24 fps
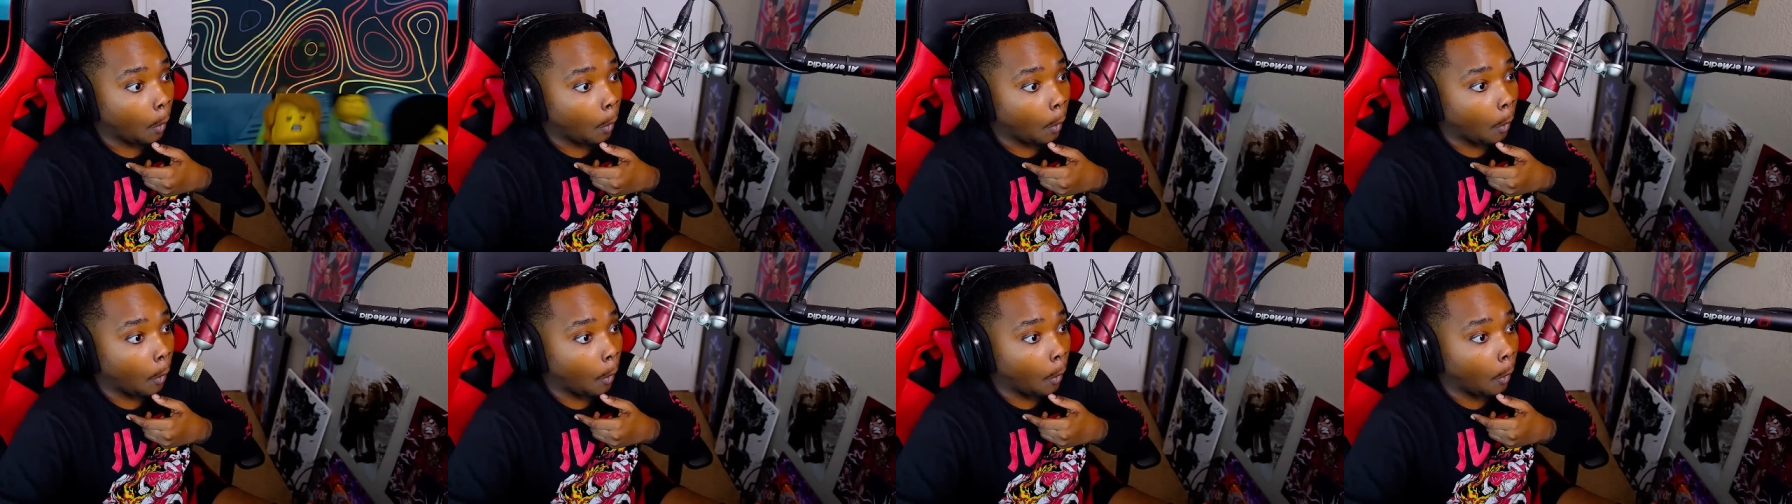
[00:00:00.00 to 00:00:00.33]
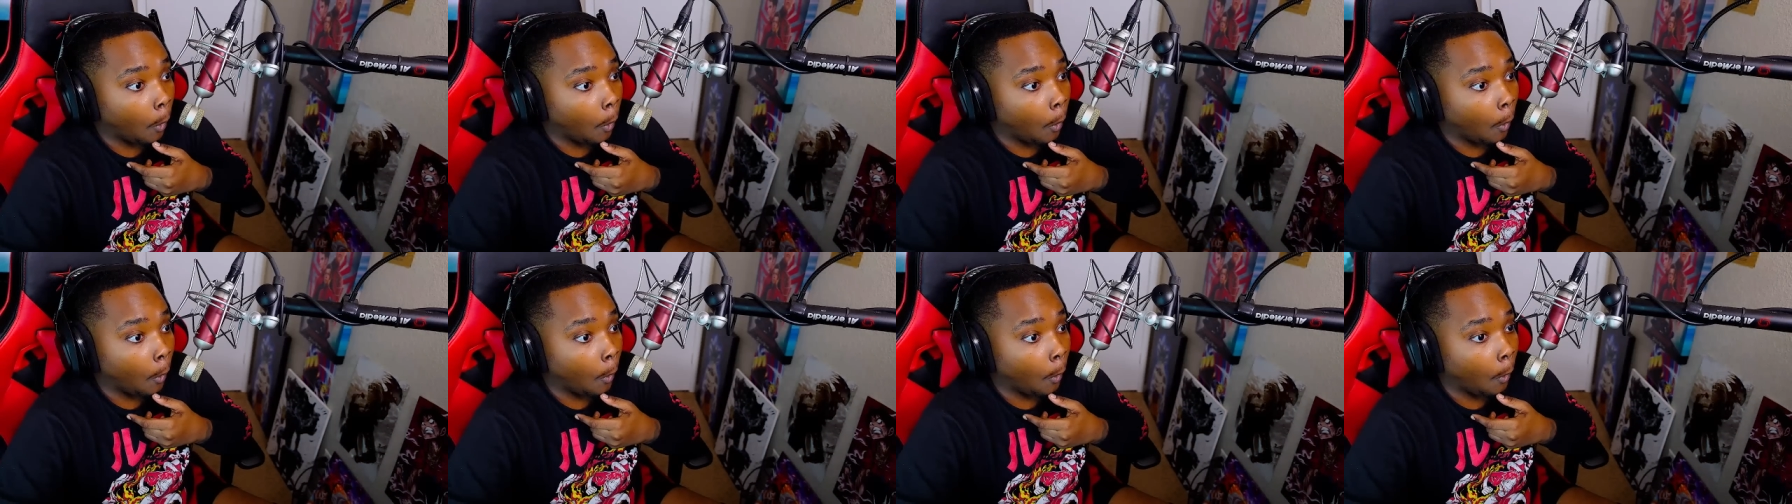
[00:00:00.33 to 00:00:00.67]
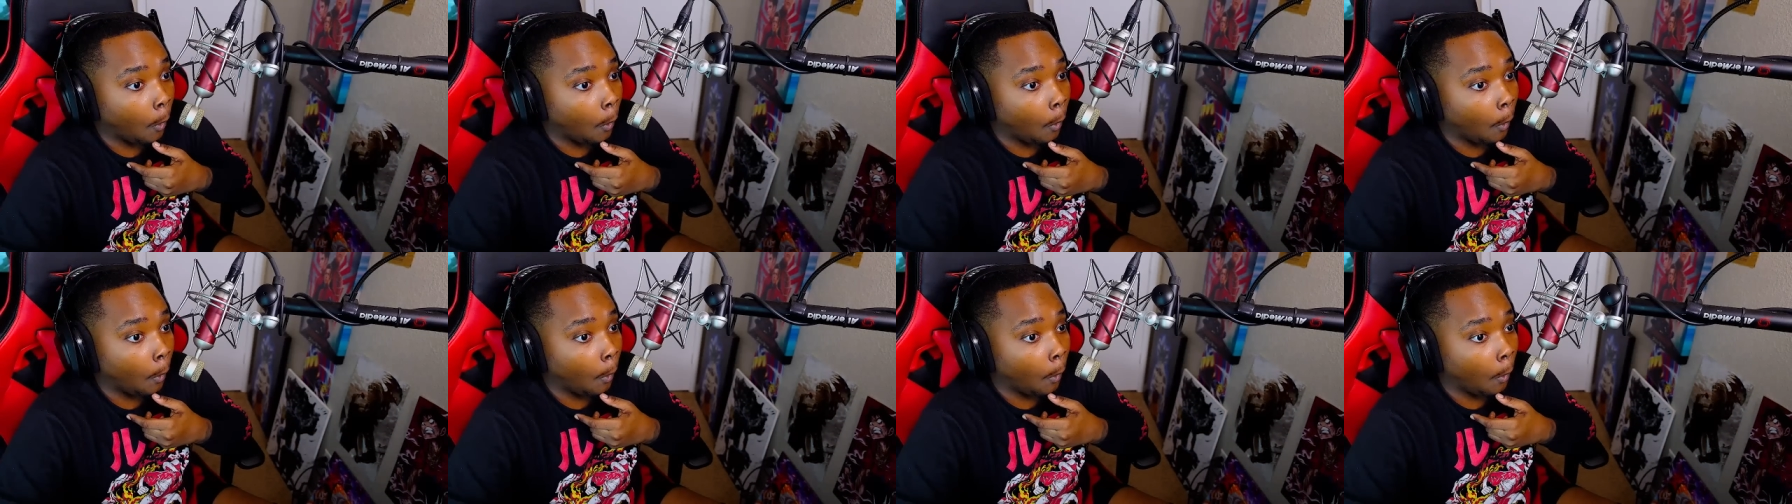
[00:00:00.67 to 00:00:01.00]

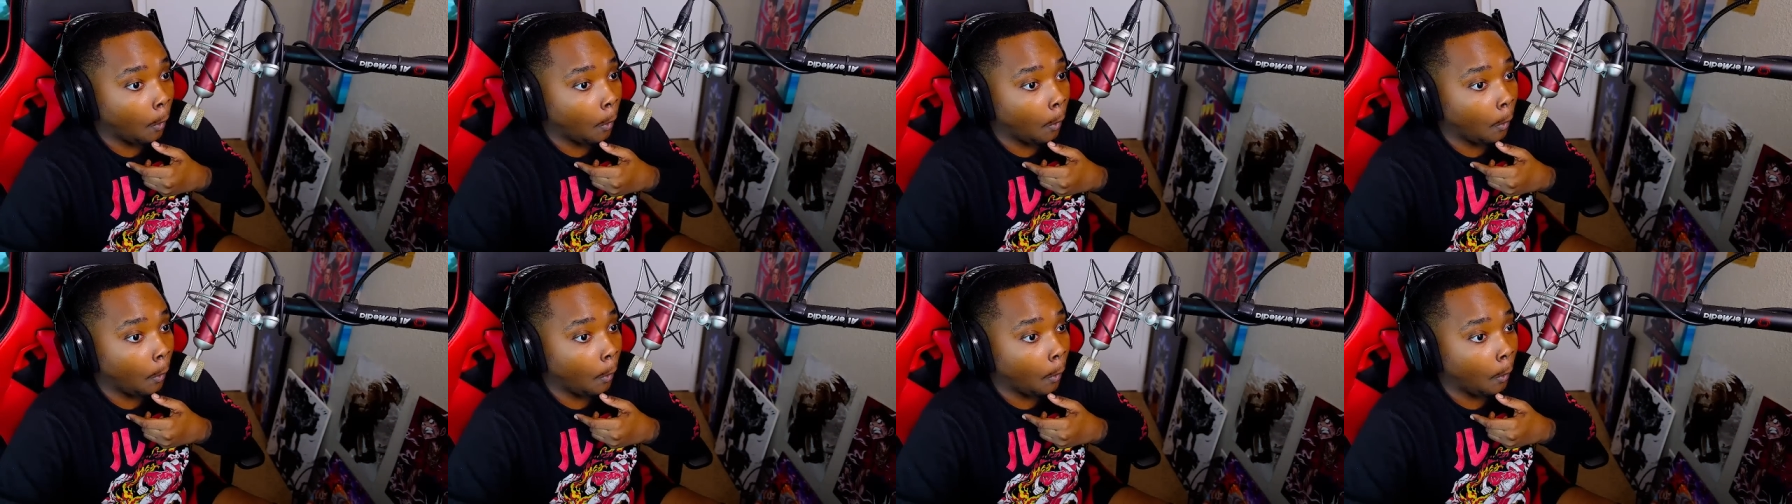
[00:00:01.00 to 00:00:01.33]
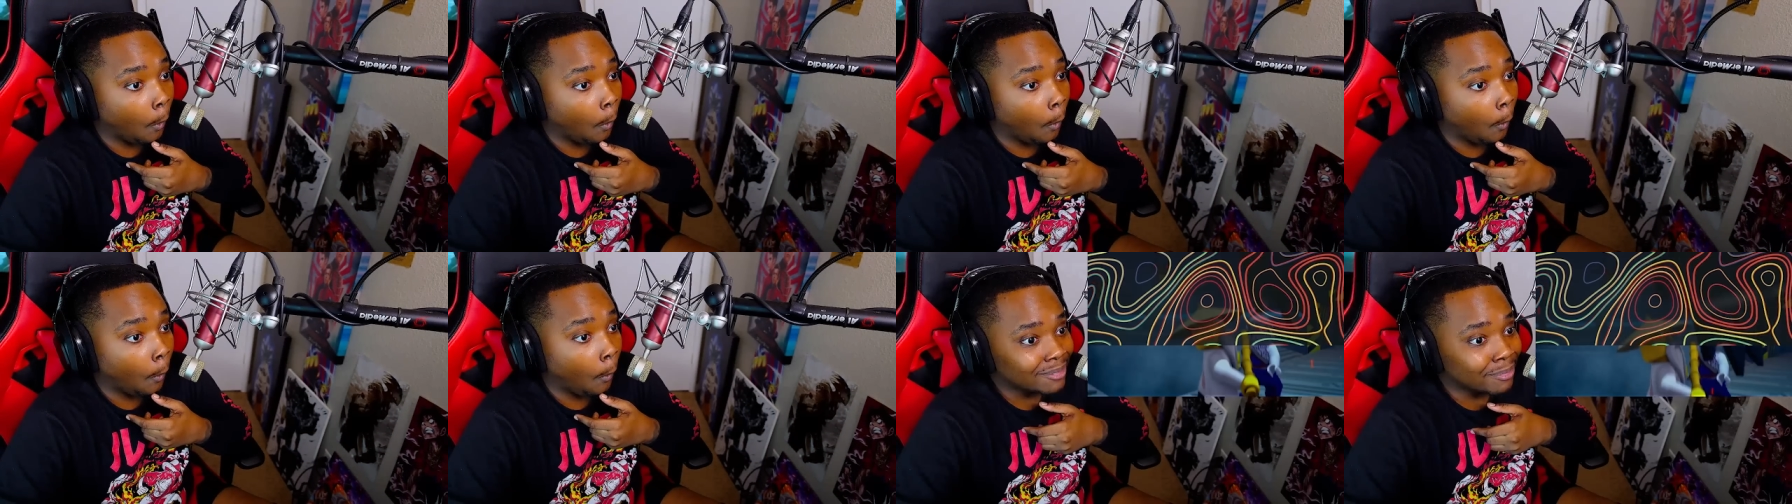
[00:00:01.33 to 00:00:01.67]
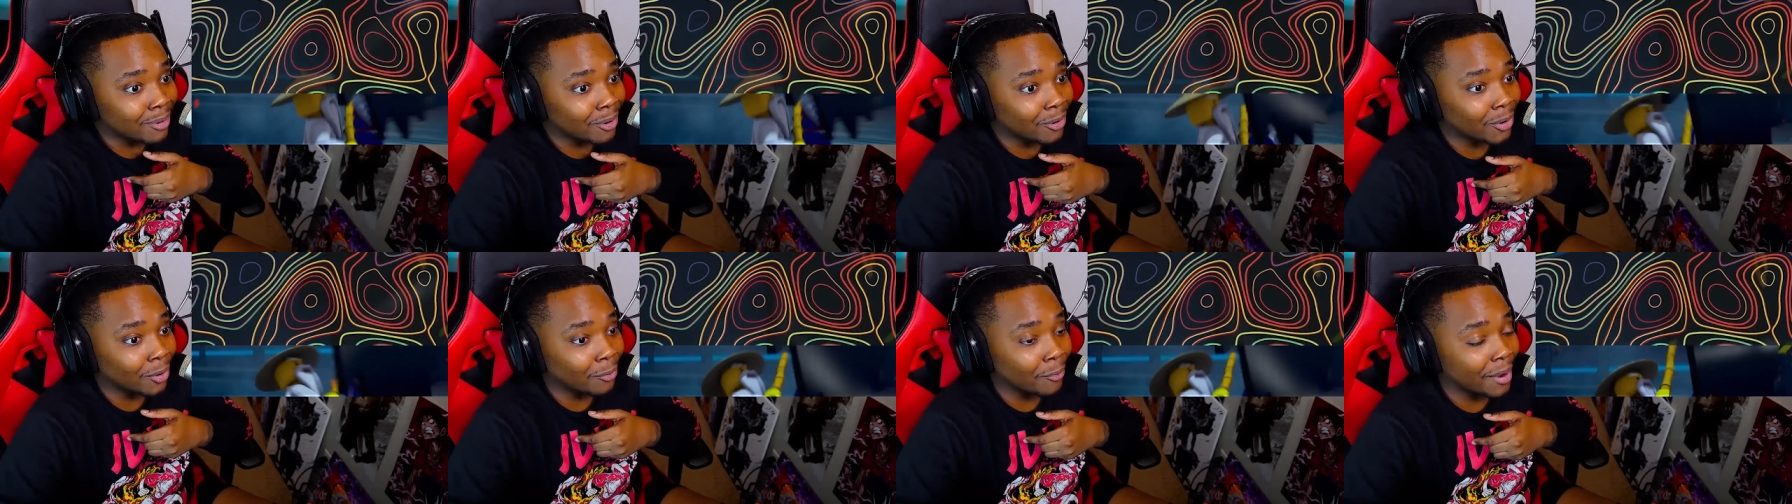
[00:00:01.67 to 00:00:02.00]
Oh!
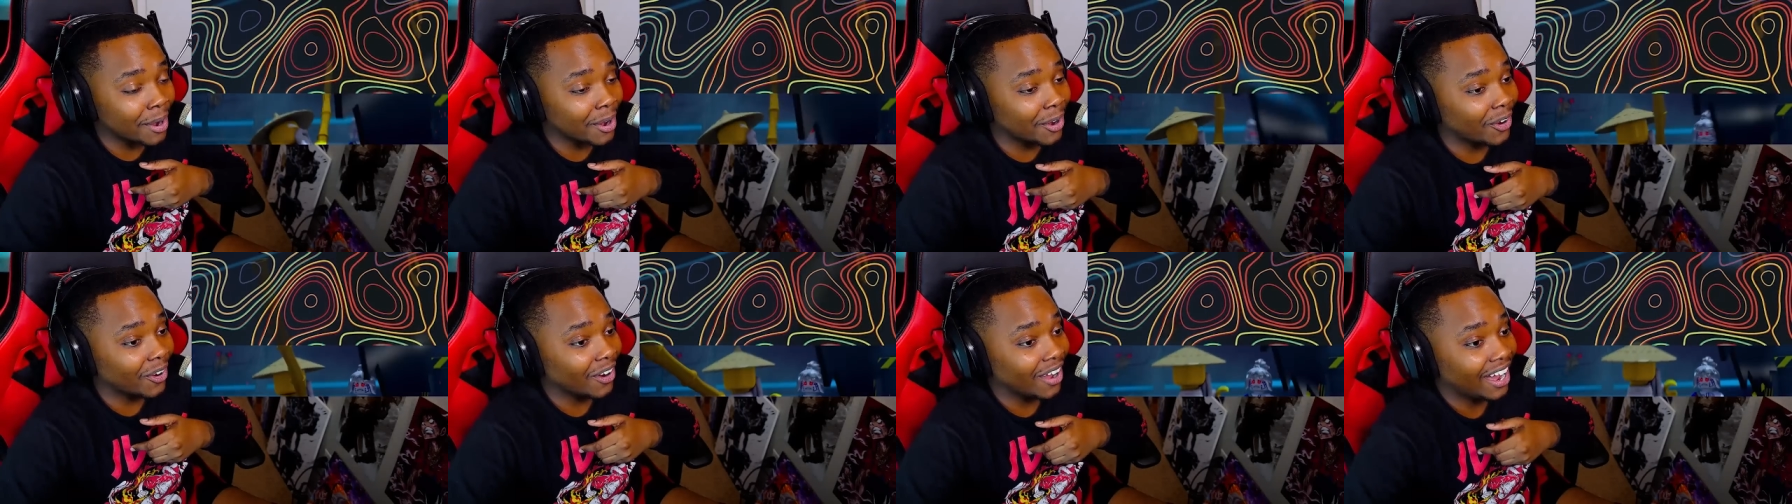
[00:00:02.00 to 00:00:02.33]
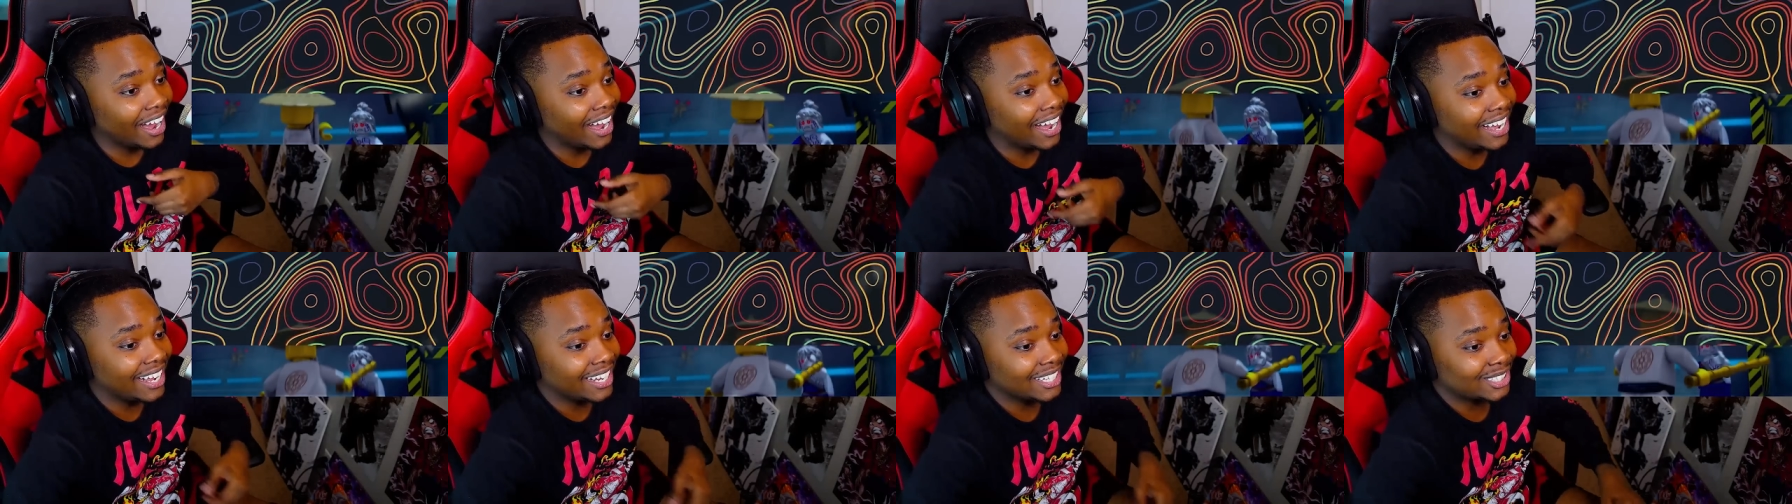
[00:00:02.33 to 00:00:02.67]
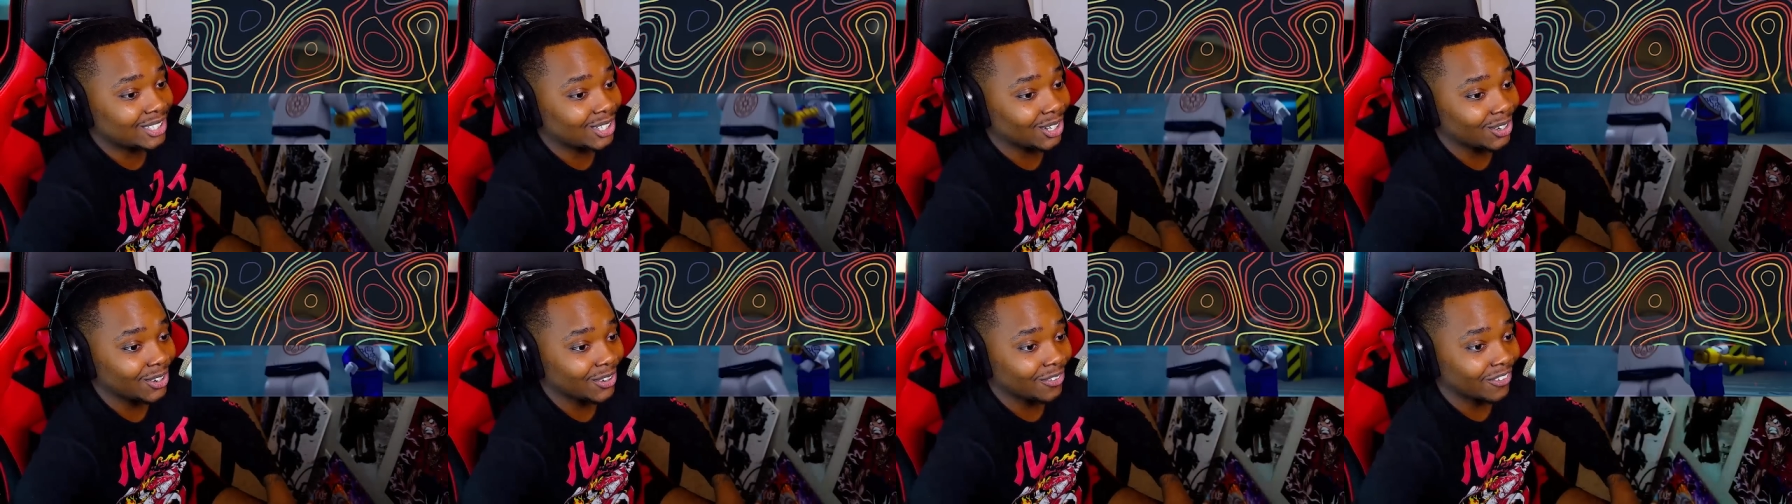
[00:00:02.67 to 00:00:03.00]
So the way her eyes
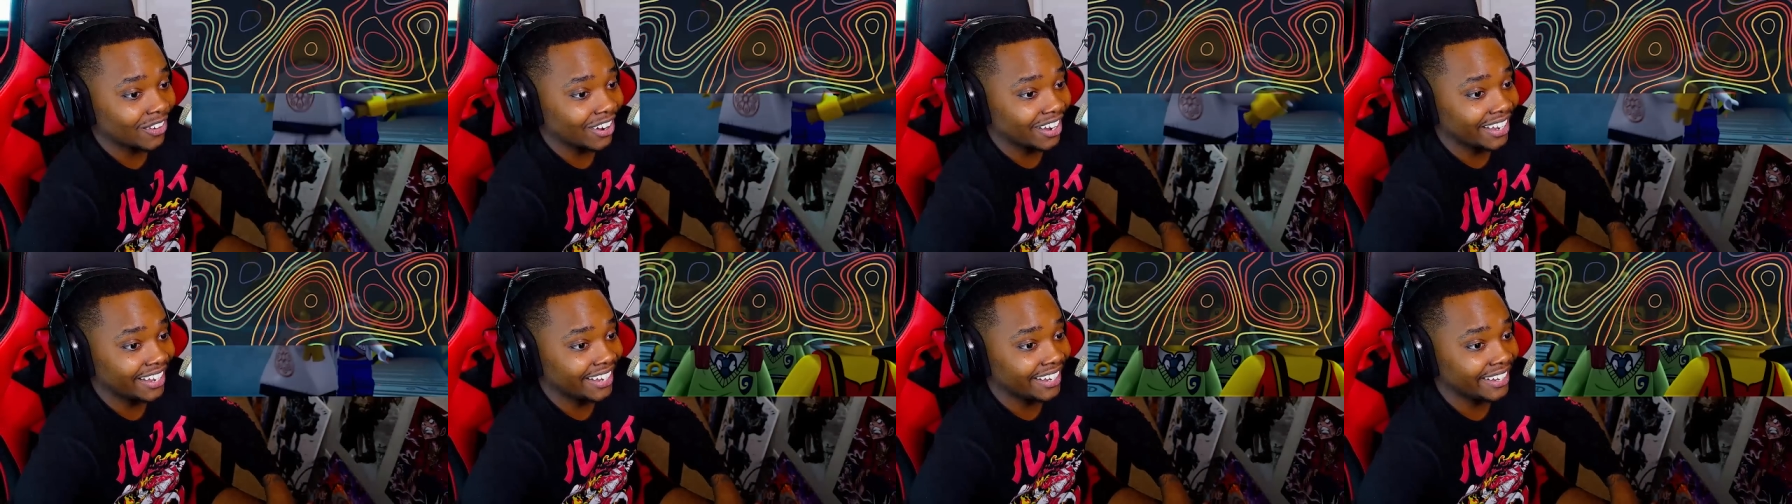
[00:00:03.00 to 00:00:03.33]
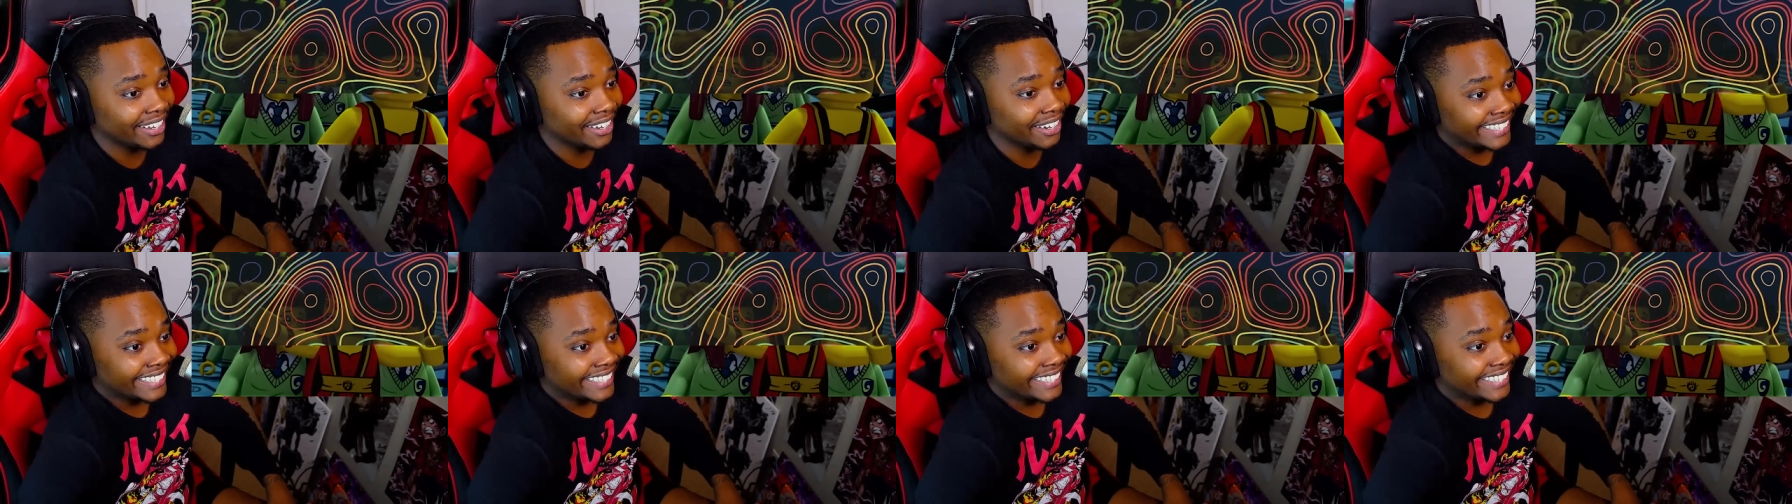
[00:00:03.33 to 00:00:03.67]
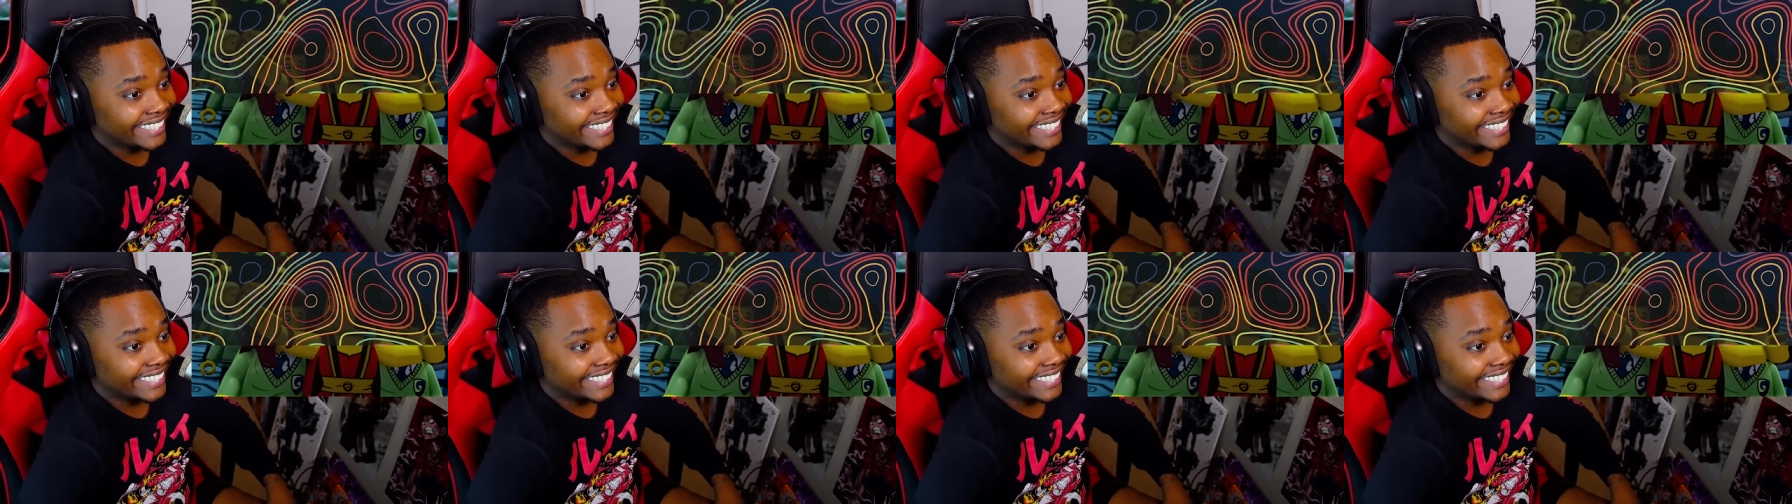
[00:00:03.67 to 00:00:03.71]
turn red.